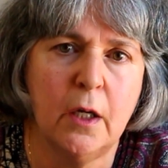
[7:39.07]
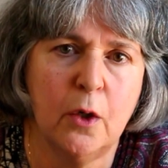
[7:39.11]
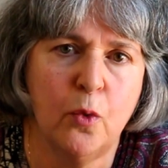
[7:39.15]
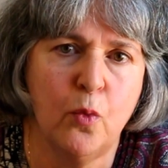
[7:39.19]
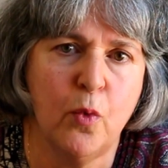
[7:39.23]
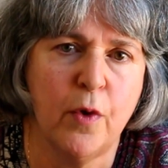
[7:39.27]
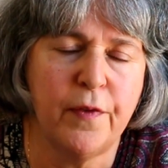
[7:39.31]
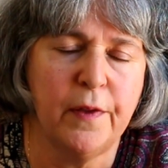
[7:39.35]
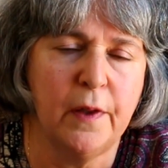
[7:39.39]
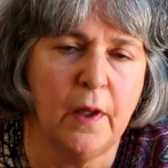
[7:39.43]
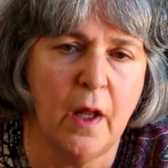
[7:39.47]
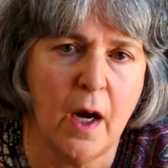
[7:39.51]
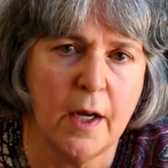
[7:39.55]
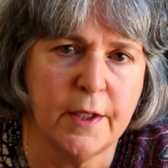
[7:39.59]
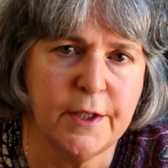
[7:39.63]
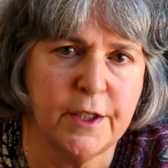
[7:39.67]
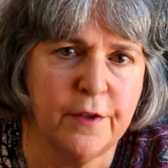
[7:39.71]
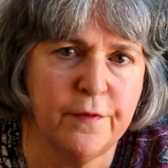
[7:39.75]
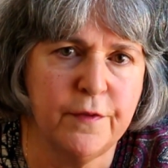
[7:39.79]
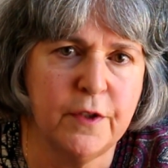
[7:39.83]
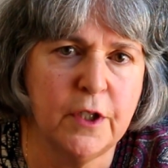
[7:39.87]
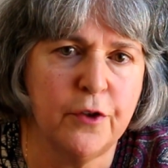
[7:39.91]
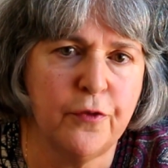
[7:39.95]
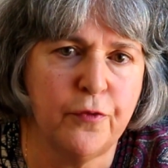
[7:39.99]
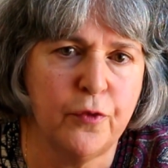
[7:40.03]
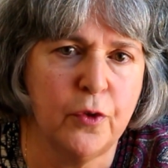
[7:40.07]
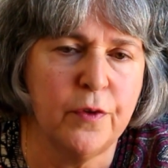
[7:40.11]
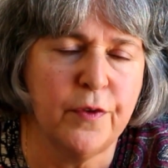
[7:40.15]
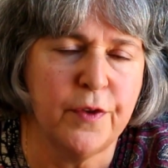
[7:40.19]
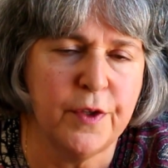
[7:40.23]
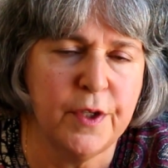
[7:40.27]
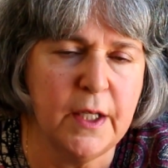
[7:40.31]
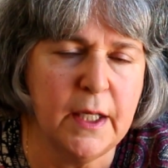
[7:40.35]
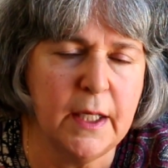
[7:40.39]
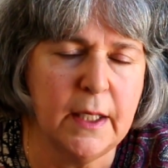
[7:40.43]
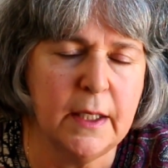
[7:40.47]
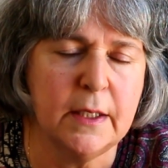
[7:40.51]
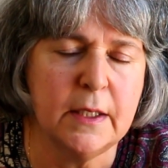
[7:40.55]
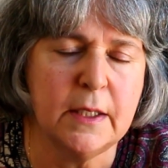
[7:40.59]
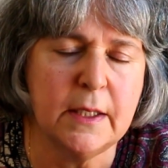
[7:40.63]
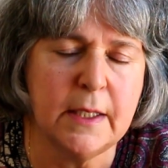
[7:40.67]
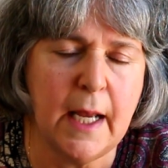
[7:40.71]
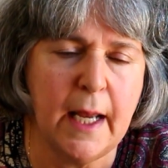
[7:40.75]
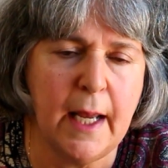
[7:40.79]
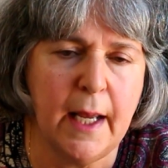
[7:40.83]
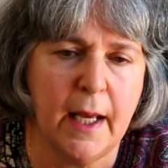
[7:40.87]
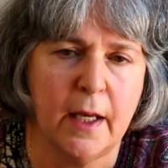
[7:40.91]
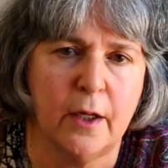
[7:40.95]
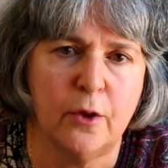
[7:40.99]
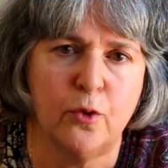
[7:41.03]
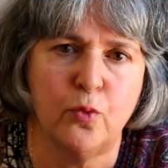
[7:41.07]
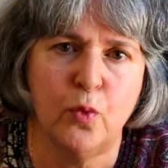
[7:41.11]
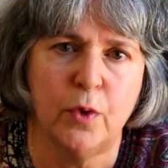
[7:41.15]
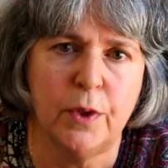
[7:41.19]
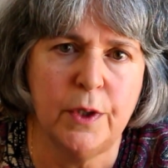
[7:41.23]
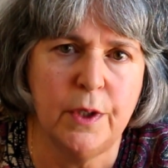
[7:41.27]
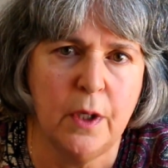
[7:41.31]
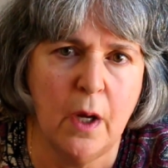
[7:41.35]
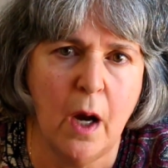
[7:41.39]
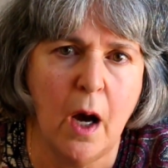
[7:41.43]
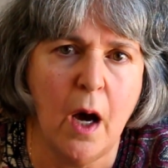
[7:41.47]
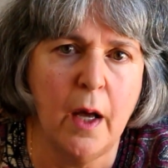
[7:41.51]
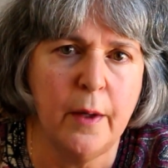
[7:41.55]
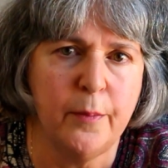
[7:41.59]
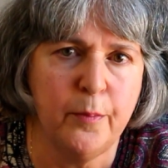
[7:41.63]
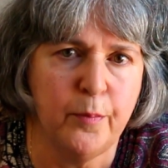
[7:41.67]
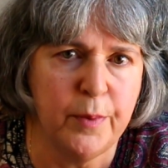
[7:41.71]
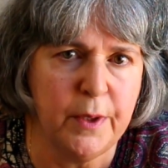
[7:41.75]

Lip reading: with lots of different things and would not